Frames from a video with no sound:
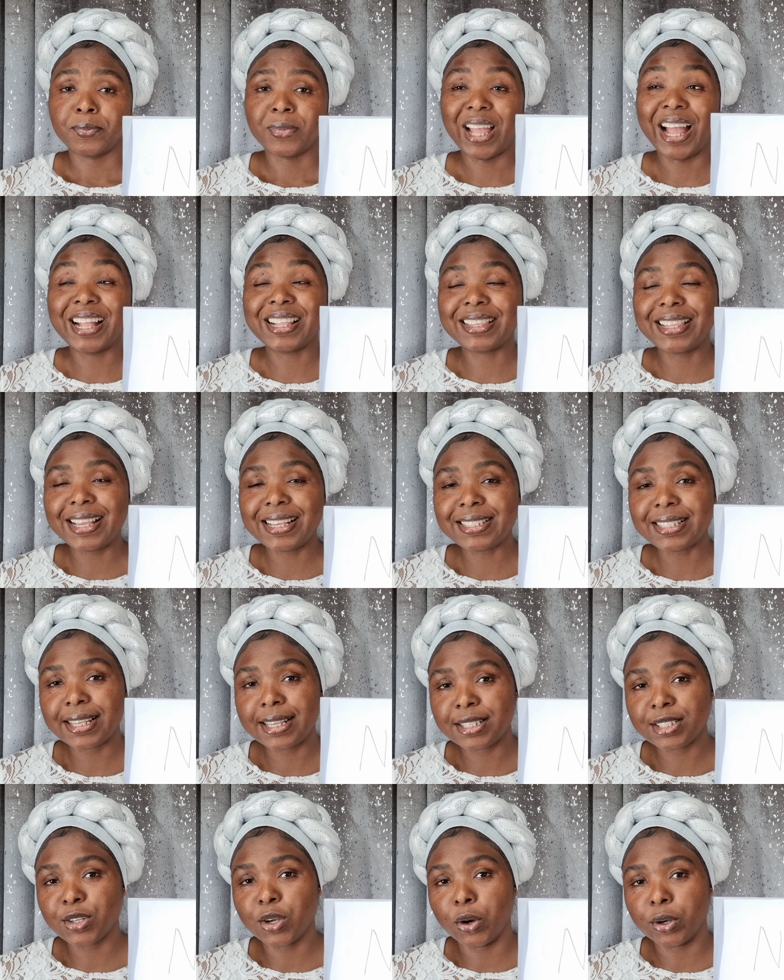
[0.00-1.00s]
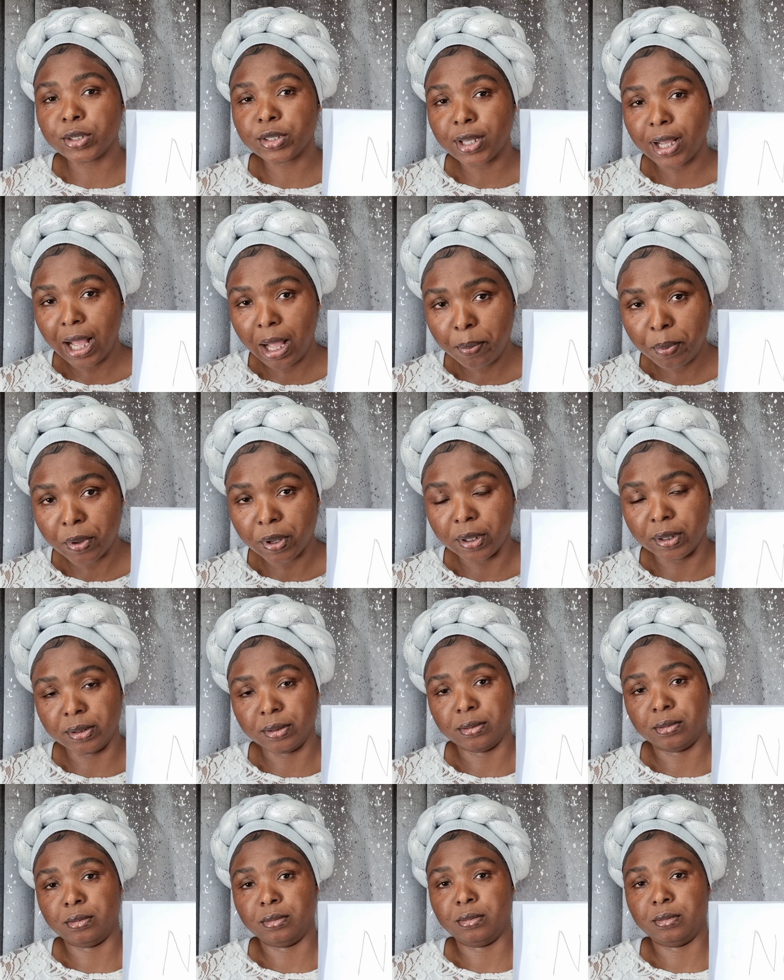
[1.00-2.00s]
And this is going to happen.
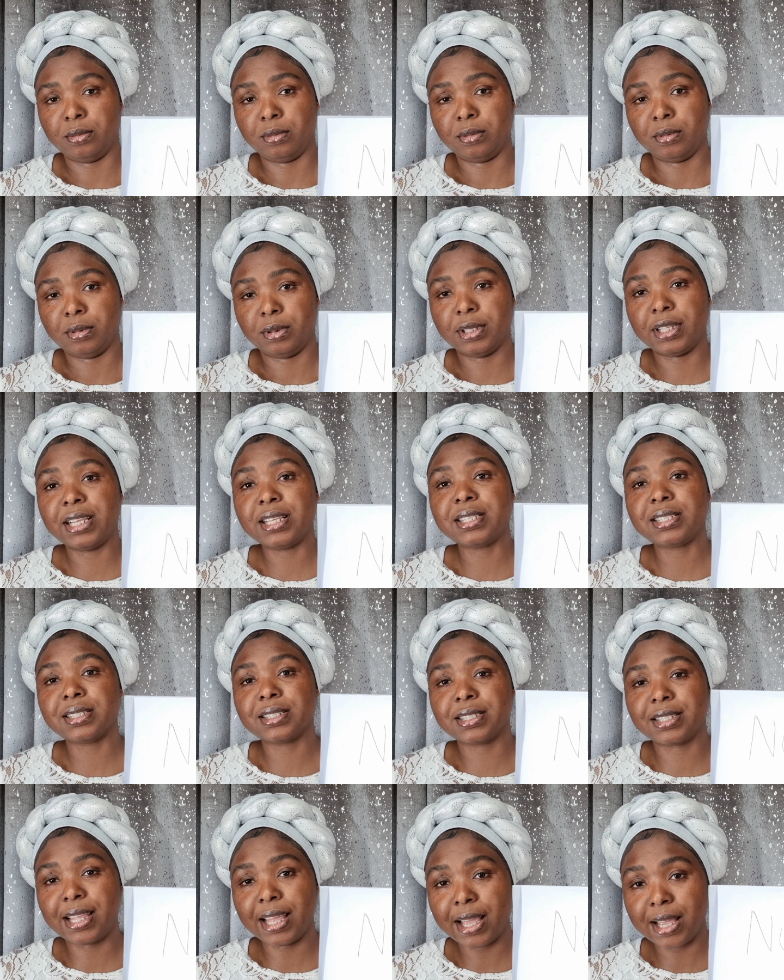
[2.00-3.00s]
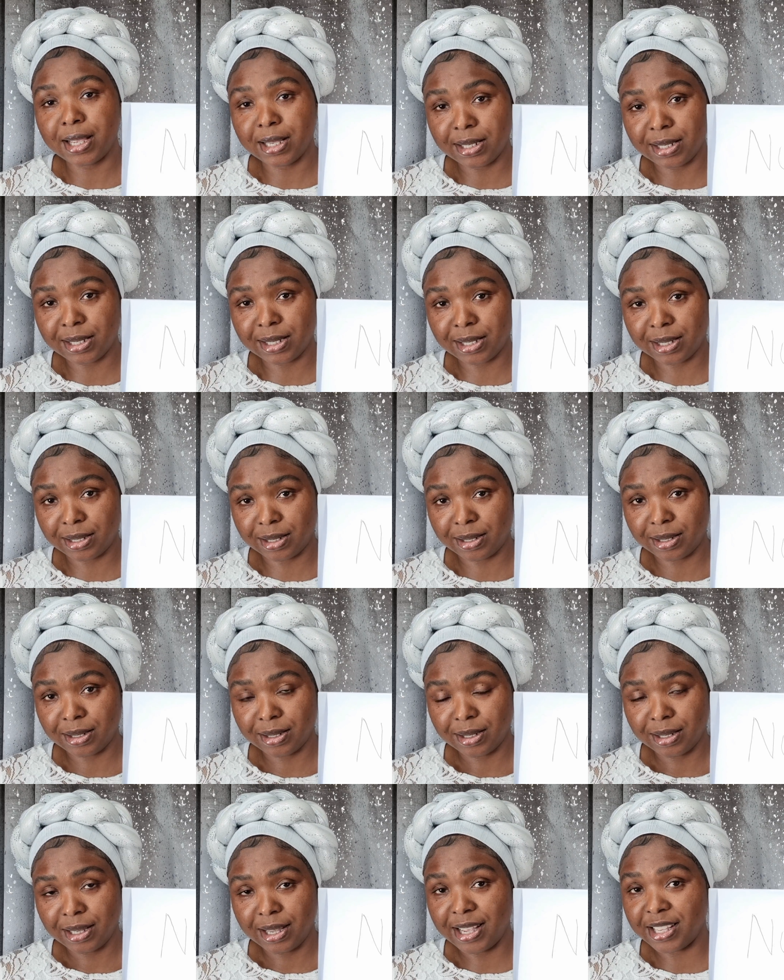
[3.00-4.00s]
This this
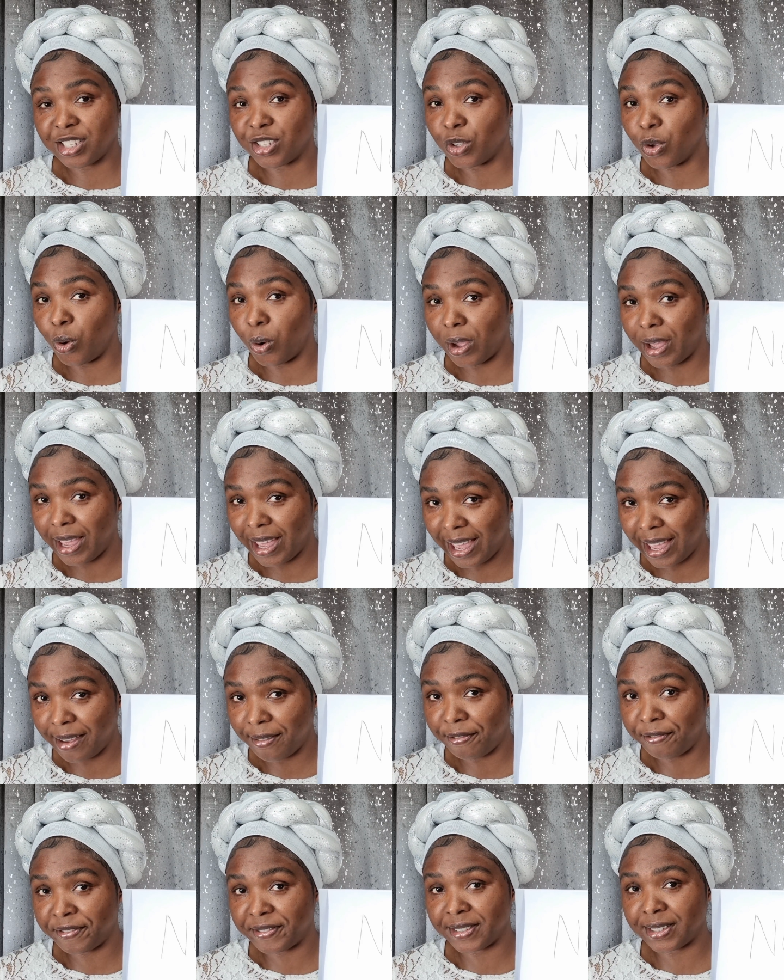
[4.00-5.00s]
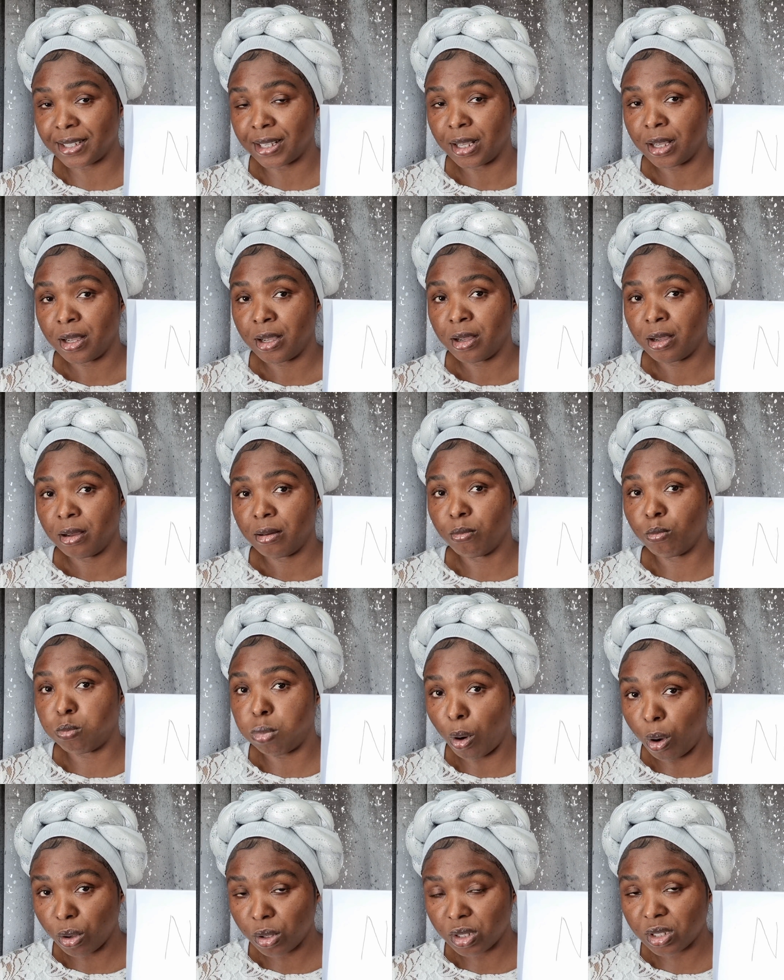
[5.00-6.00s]
is not ifs,
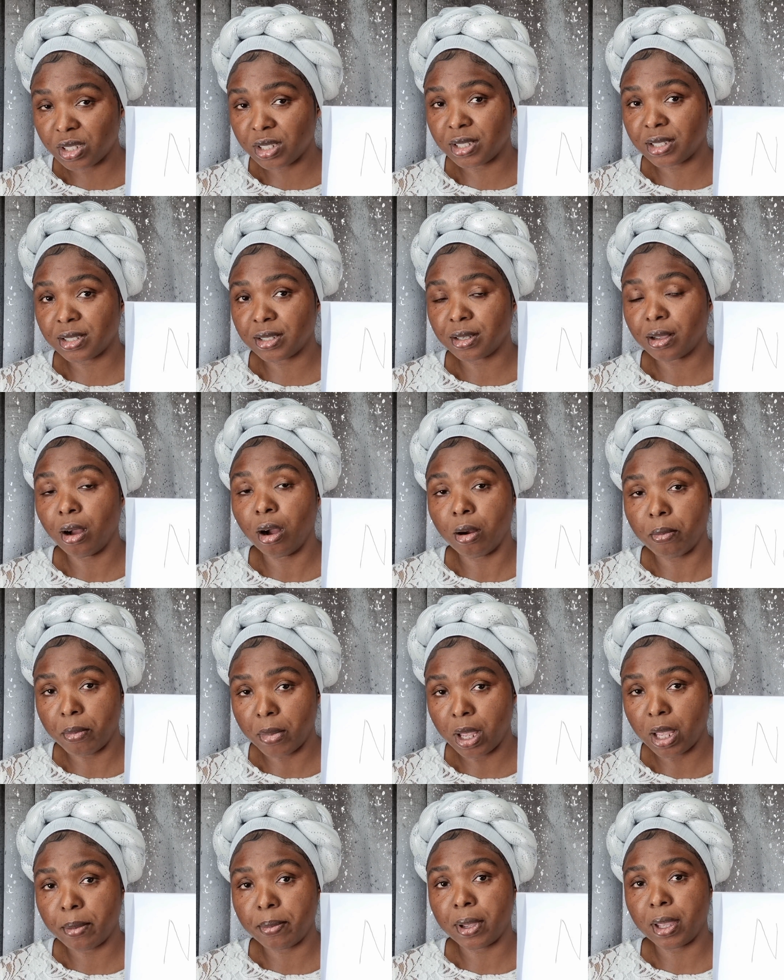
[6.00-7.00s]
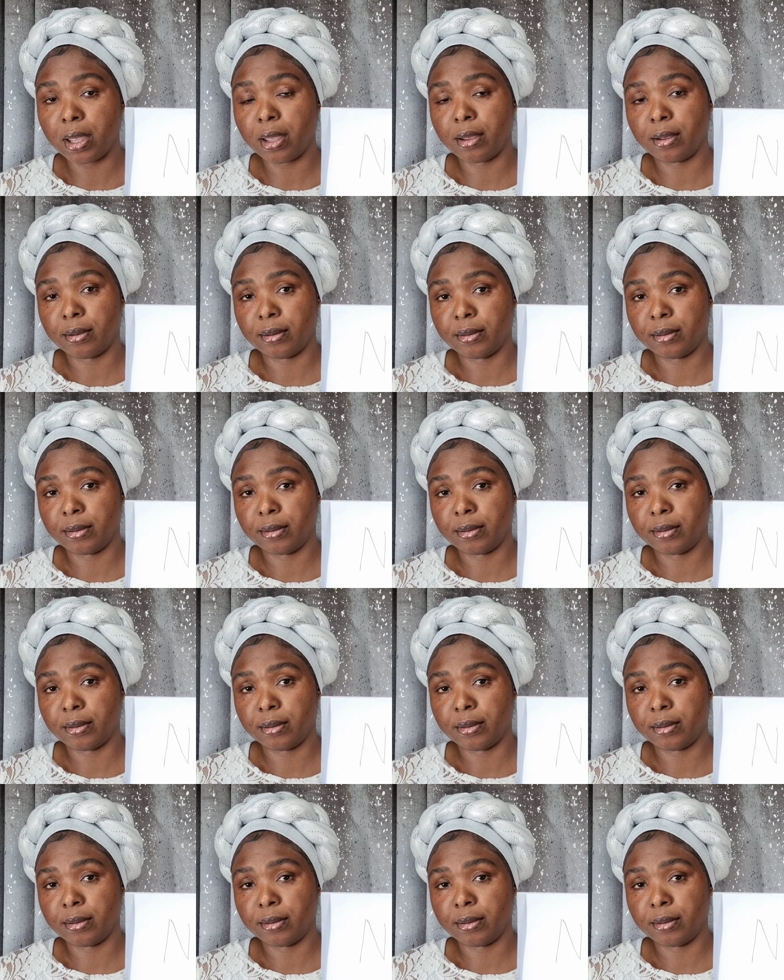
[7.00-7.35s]
buts, or maybe.